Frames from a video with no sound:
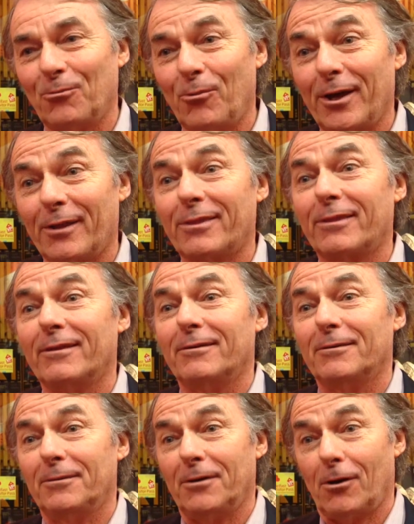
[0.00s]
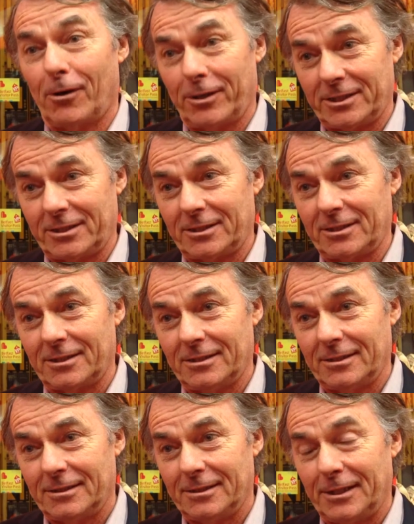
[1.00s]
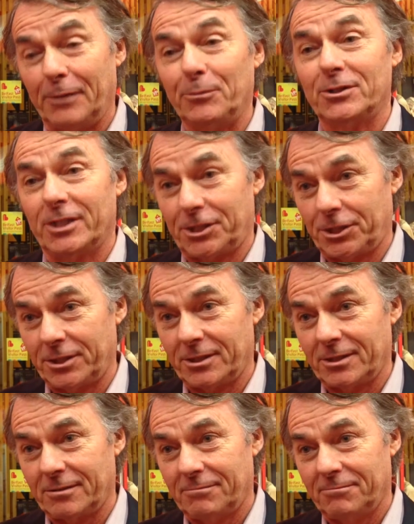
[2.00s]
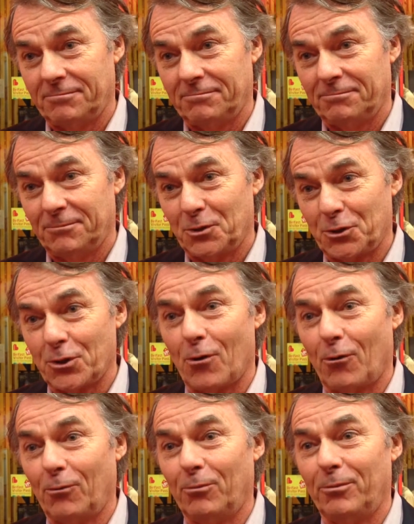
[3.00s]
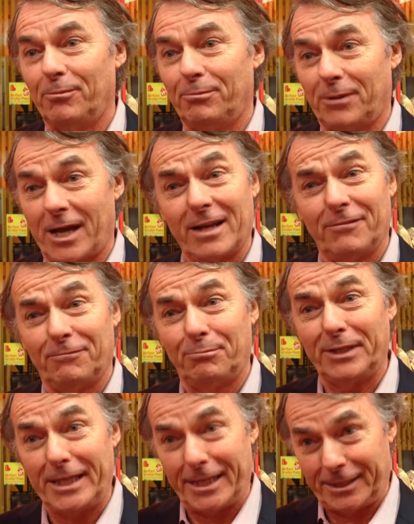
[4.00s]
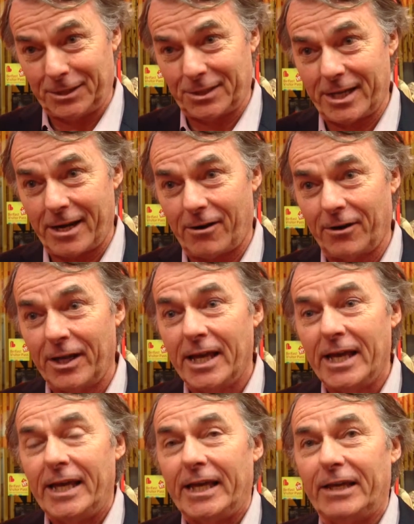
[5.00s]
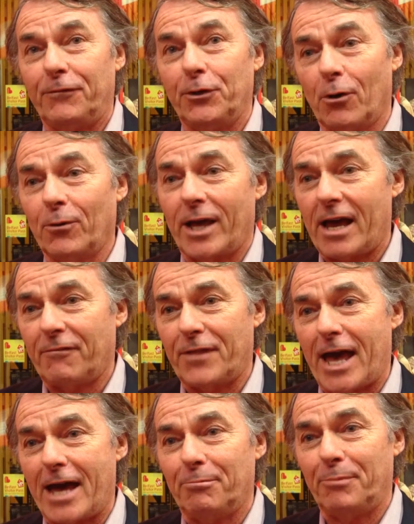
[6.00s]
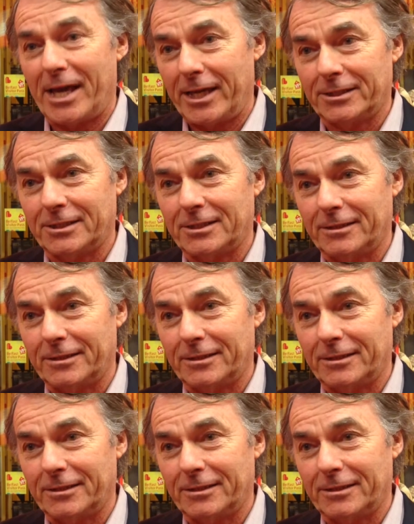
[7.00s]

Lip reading: with artists and musicians. So kind of begins there. If you don't have that base,